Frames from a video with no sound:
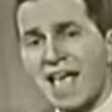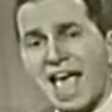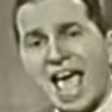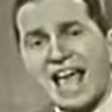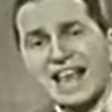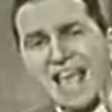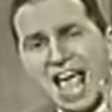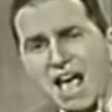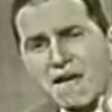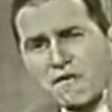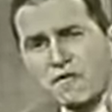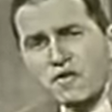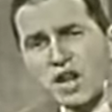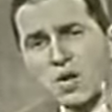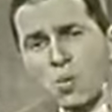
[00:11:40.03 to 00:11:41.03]
And
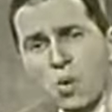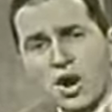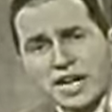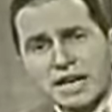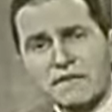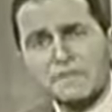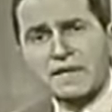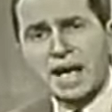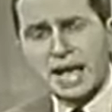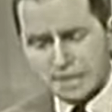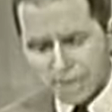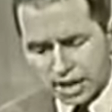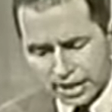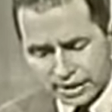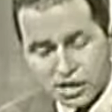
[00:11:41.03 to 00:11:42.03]
every work of fine
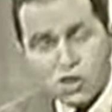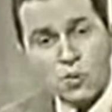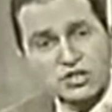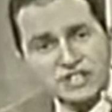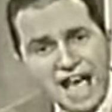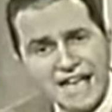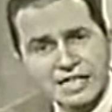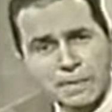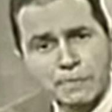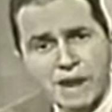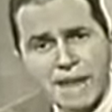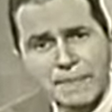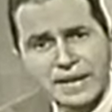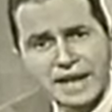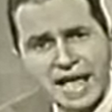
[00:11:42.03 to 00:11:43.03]
art, which has a
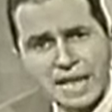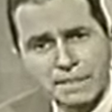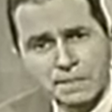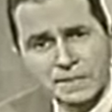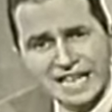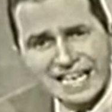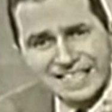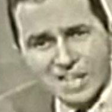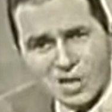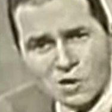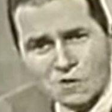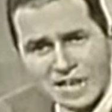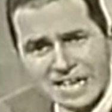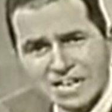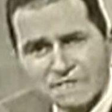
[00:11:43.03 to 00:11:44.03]
proper name, its
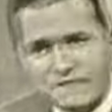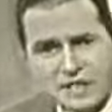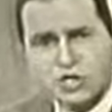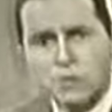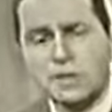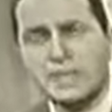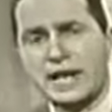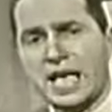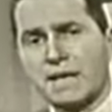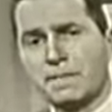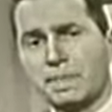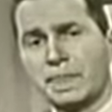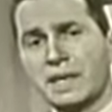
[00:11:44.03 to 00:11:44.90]
own individual name,